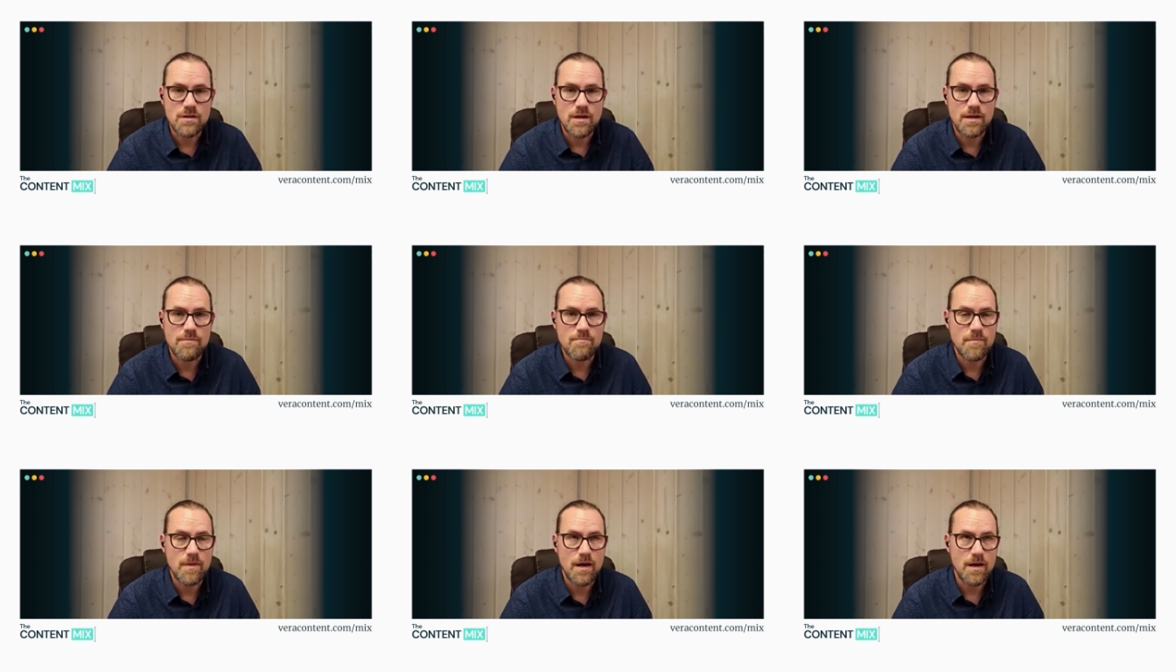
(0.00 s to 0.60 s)

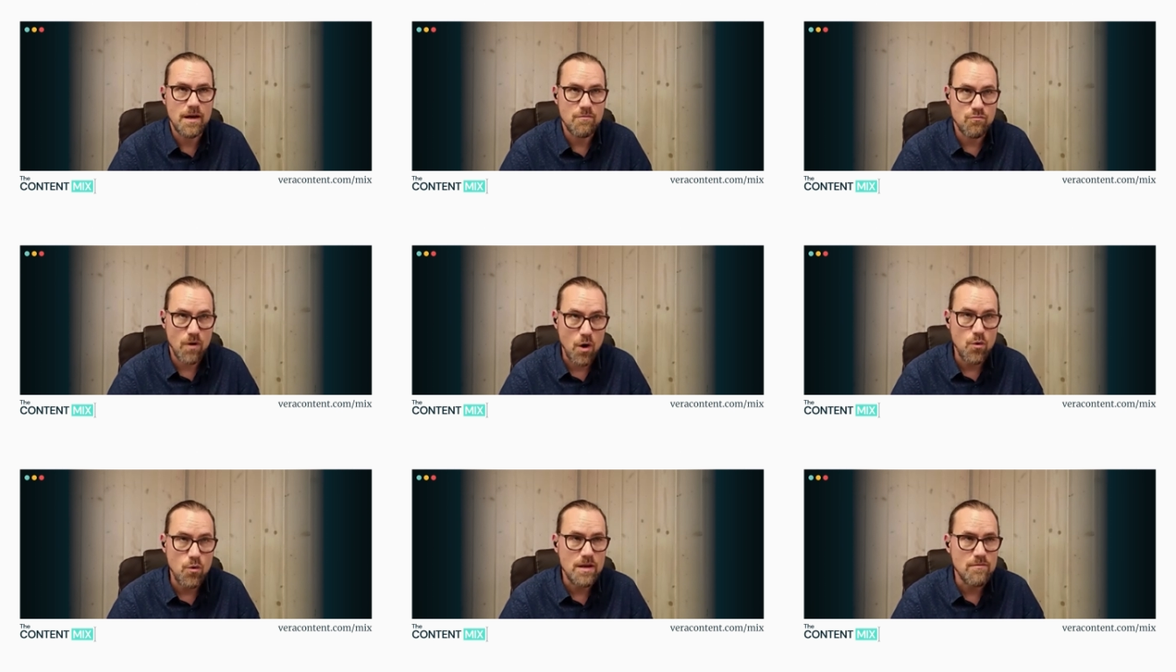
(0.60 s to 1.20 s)
I
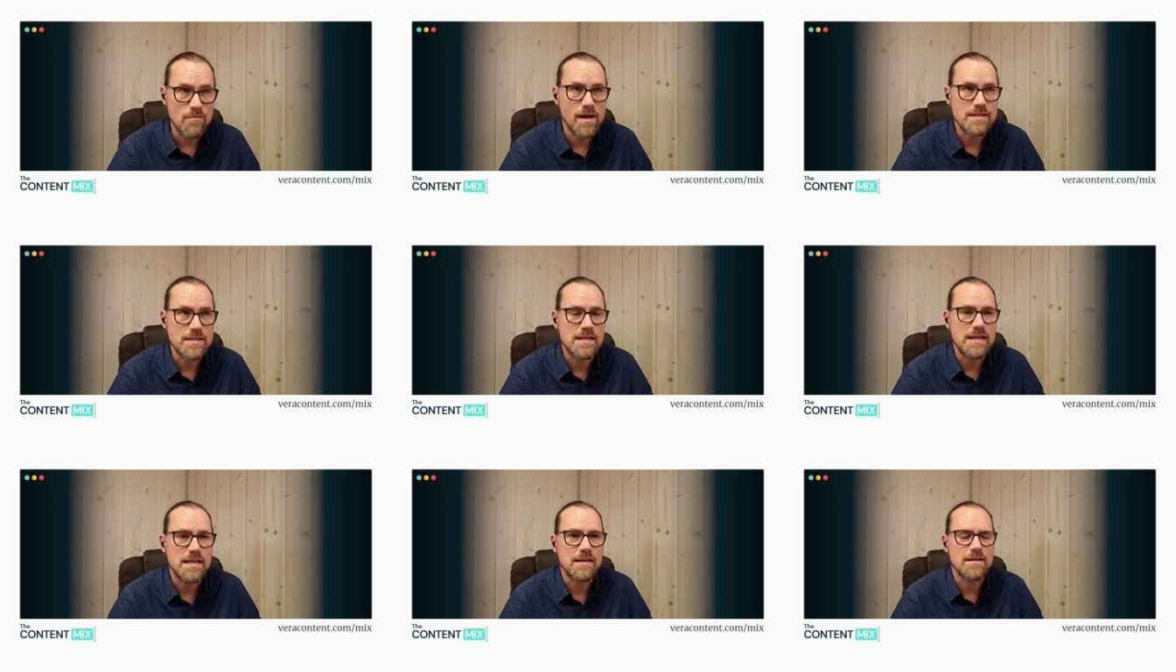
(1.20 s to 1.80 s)
only write
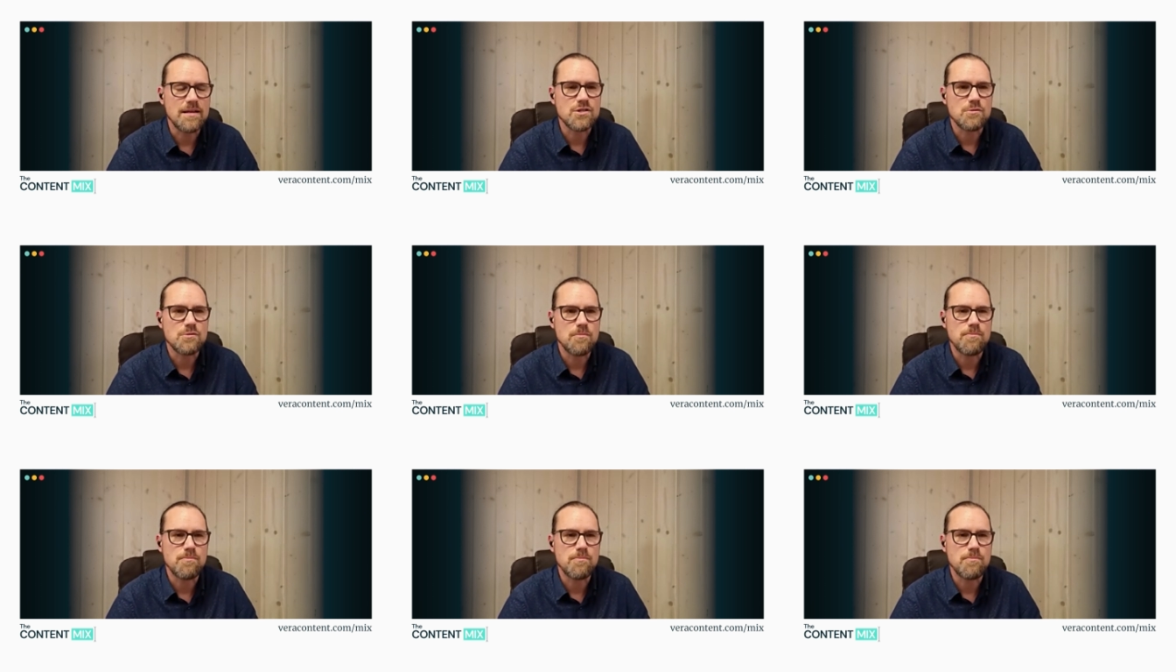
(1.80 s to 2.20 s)
in English,